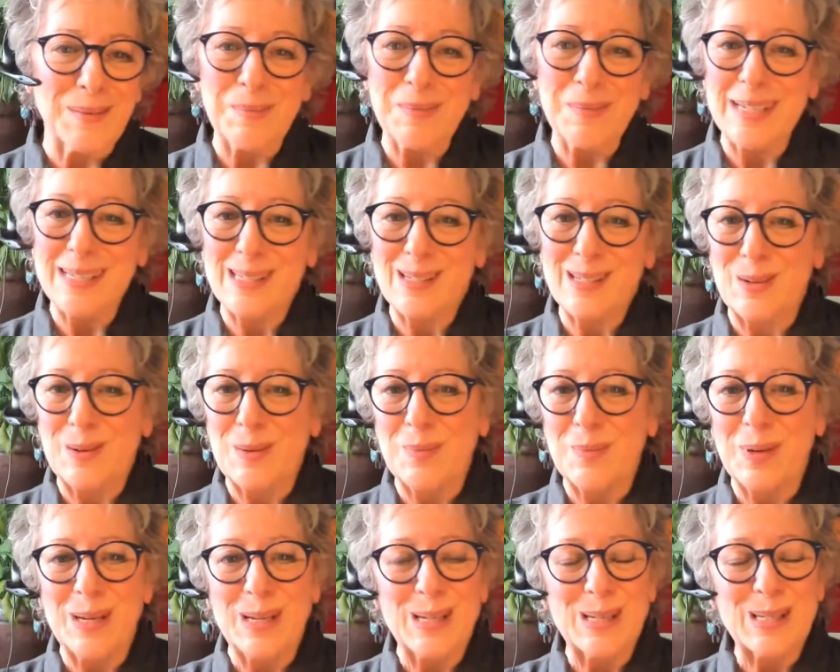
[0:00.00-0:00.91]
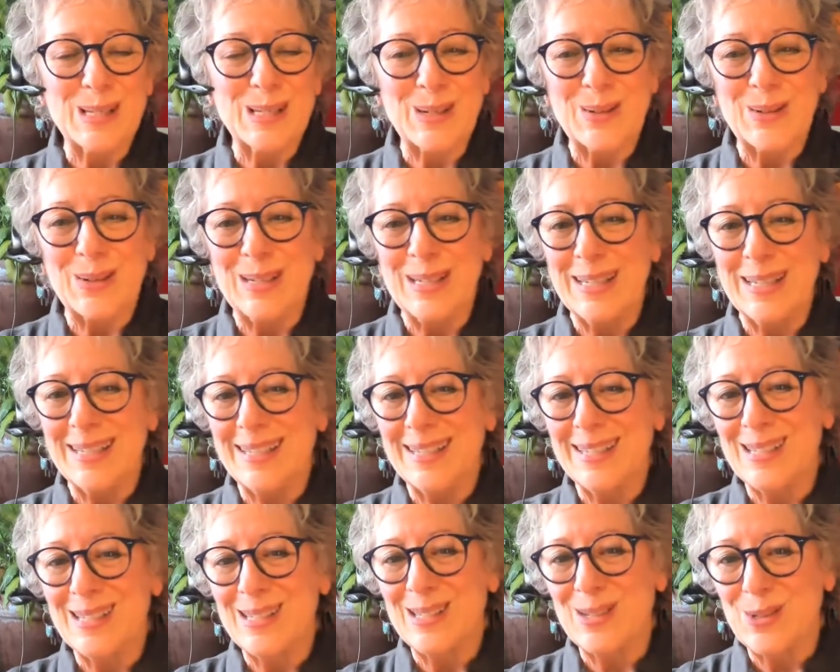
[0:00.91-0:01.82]
Meet's going to be integrated
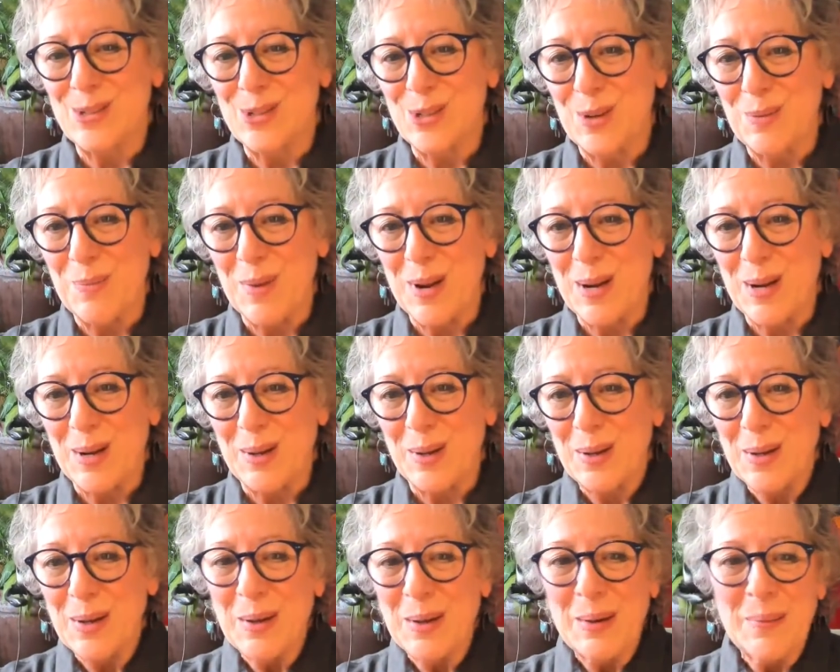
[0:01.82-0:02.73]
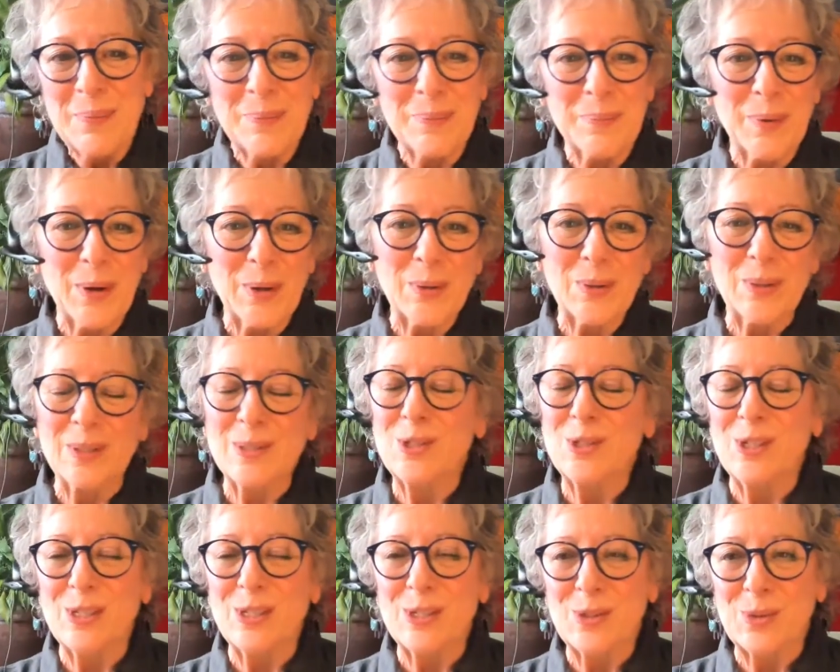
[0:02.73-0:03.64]
into Gmail, both the
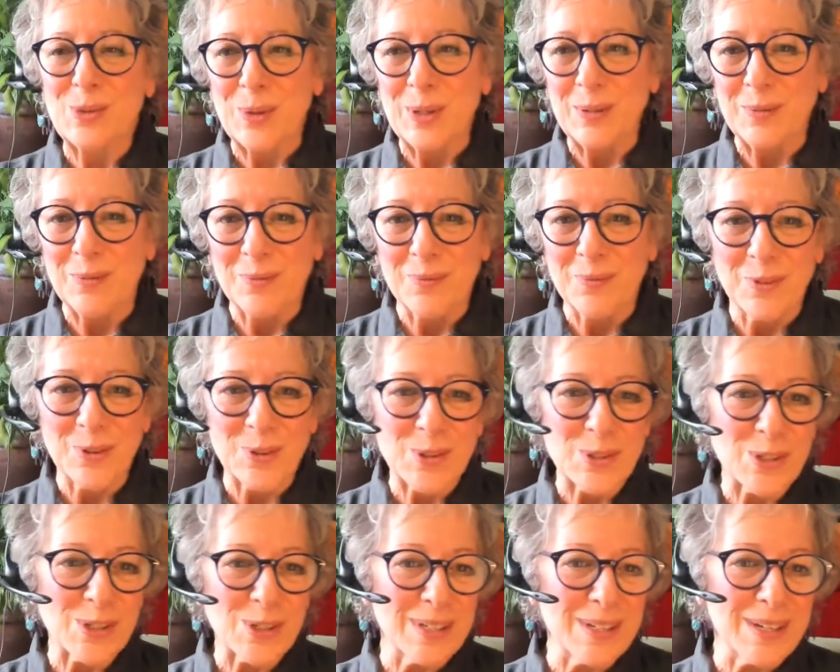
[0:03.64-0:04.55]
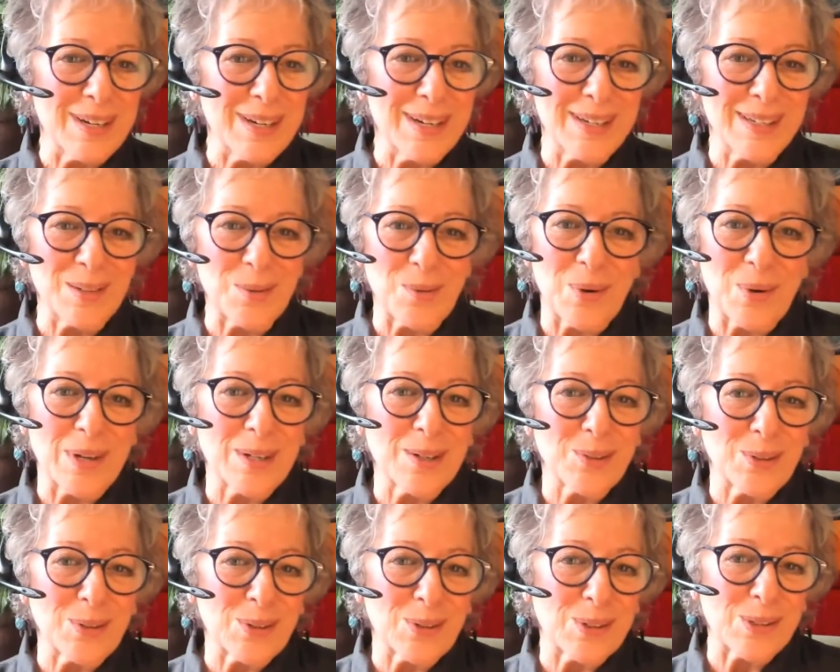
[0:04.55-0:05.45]
G Suite version and the
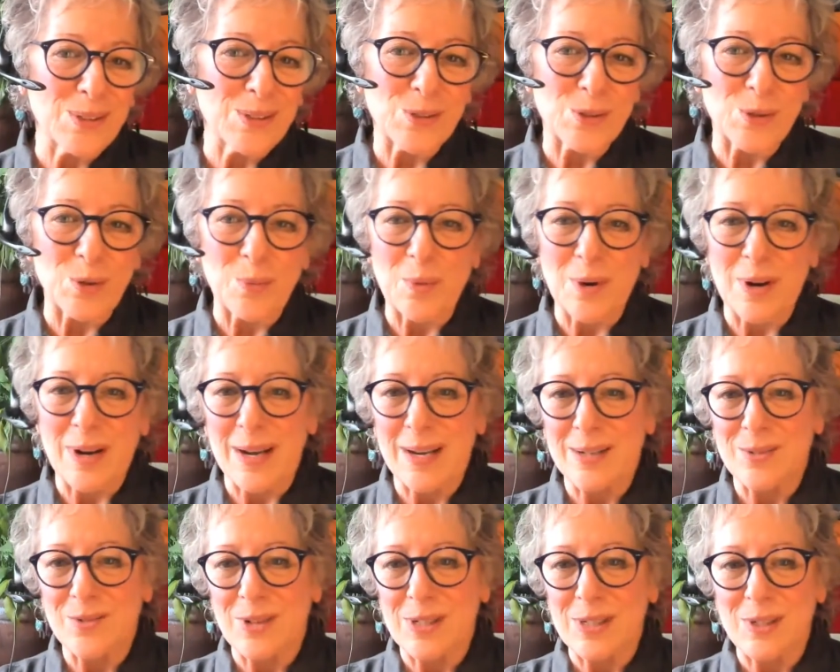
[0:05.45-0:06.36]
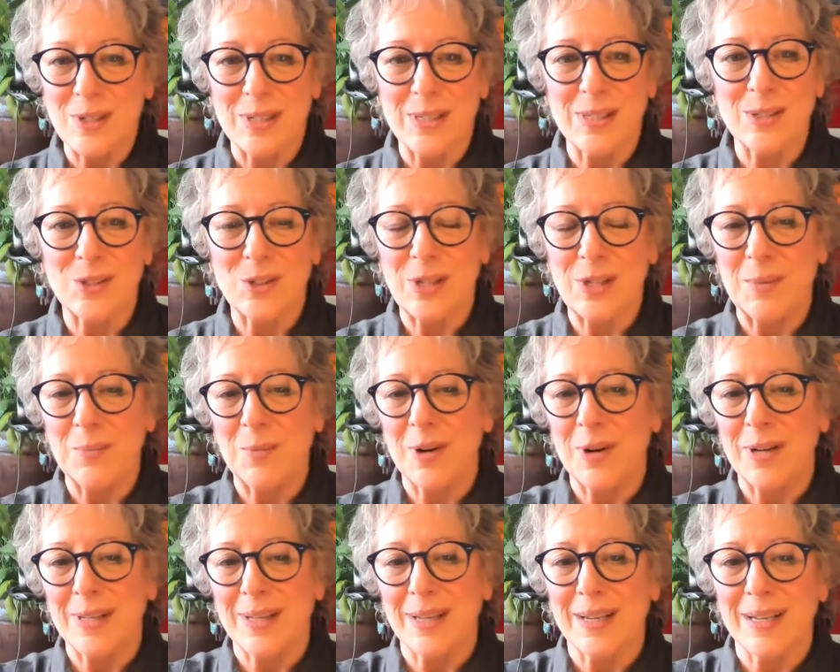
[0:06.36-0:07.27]
regular consumer address, in the same
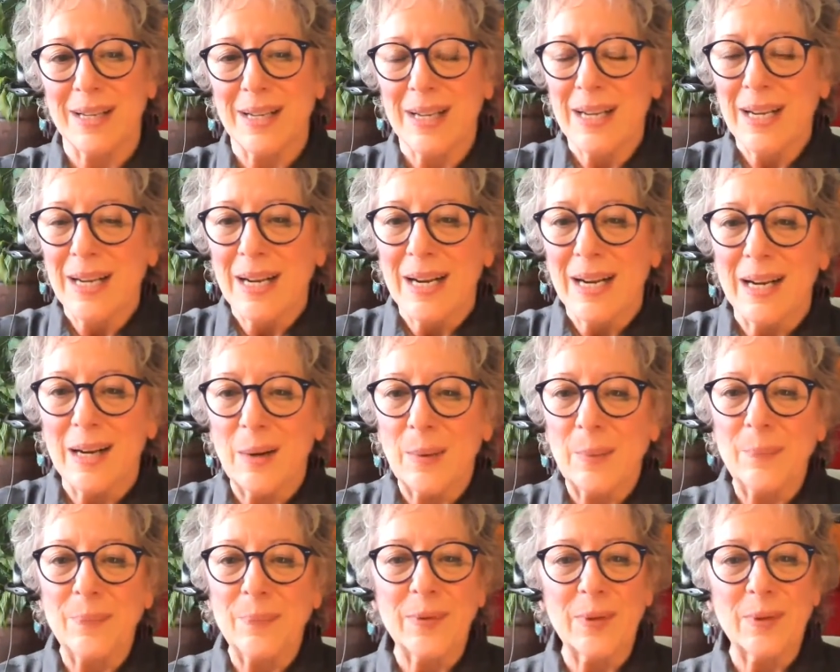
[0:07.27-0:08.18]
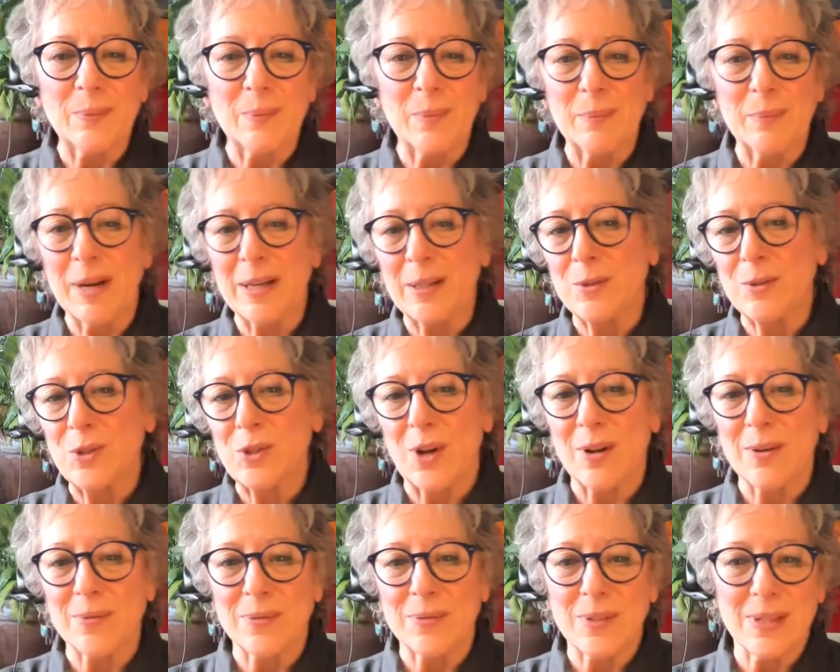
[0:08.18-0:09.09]
way that um,
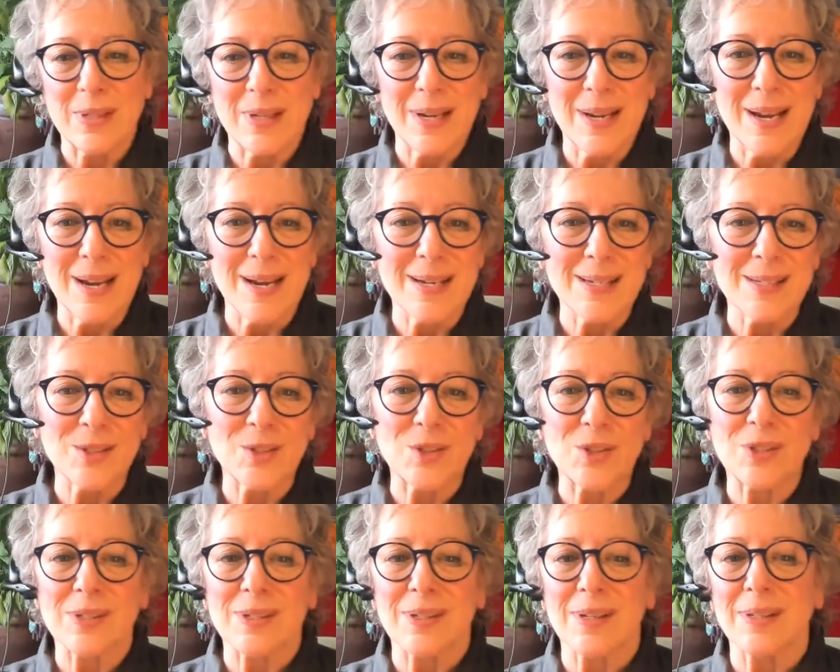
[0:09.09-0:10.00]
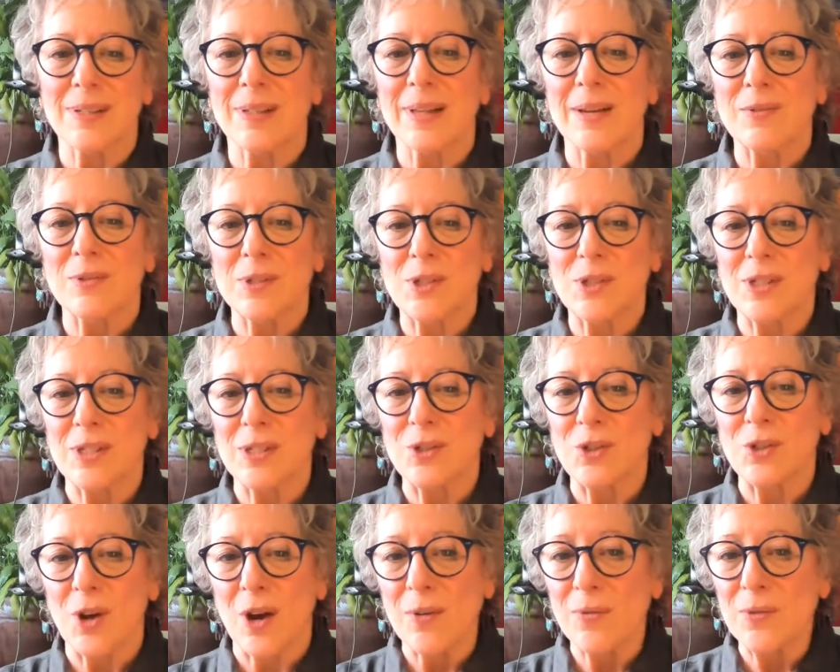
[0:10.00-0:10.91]
Microsoft has leveraged its
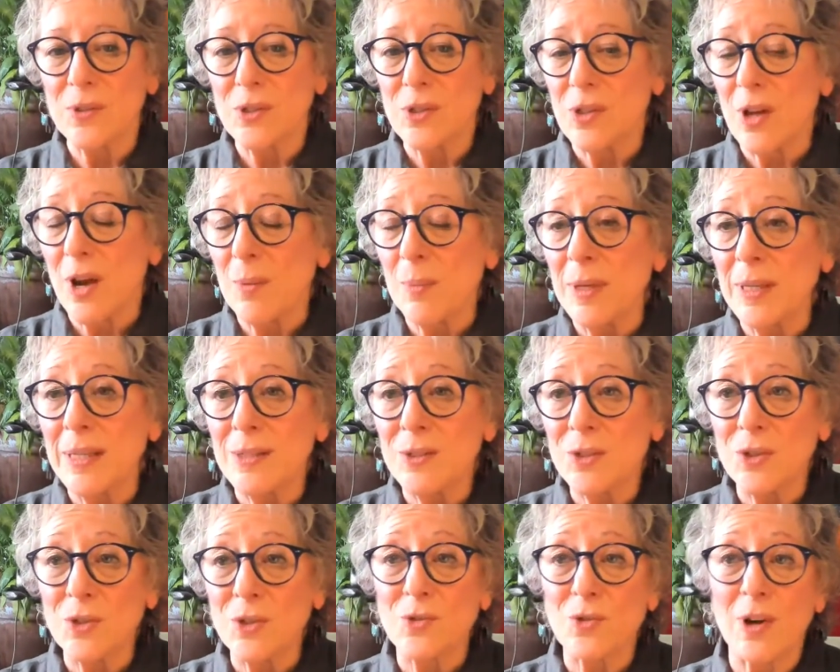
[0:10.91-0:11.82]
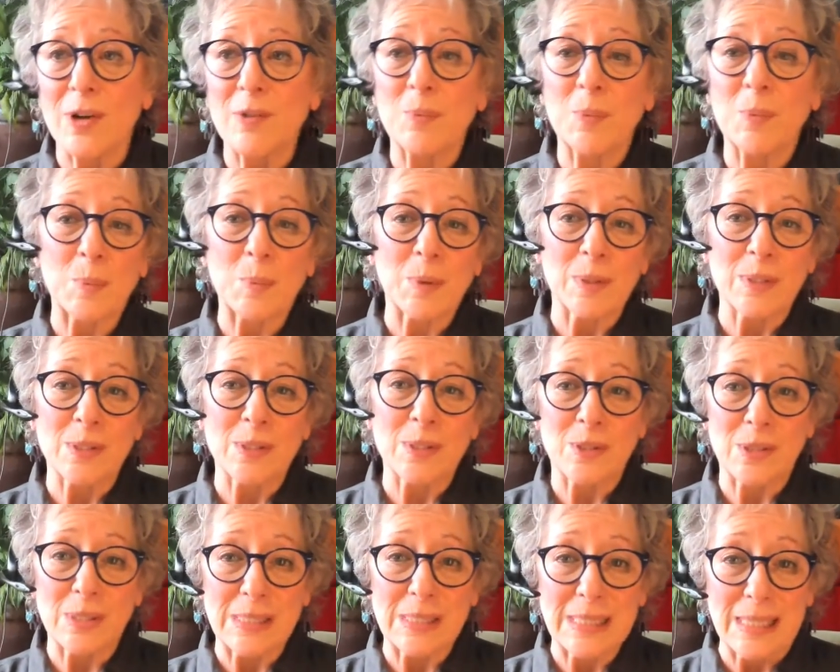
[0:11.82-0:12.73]
Office dominance to drive people
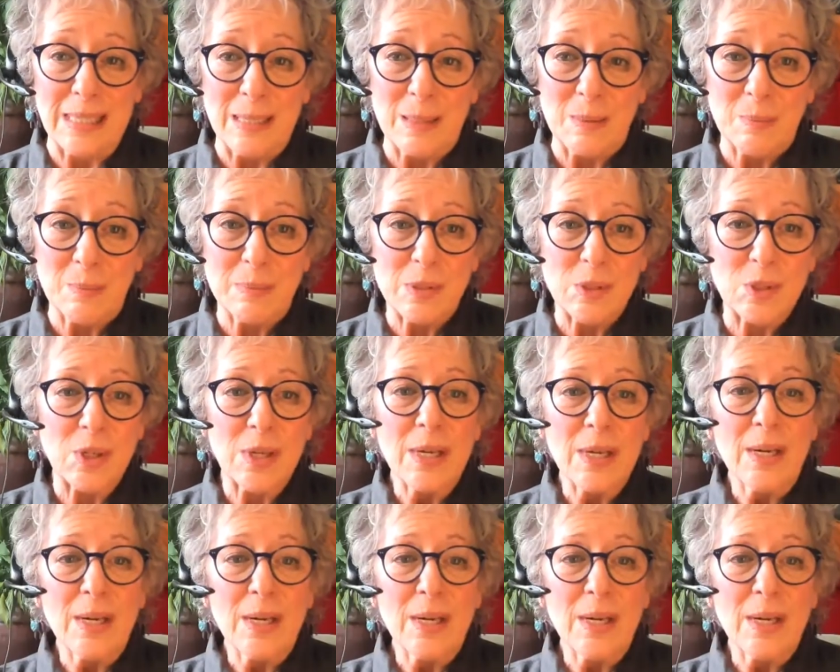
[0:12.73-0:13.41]
into Teams.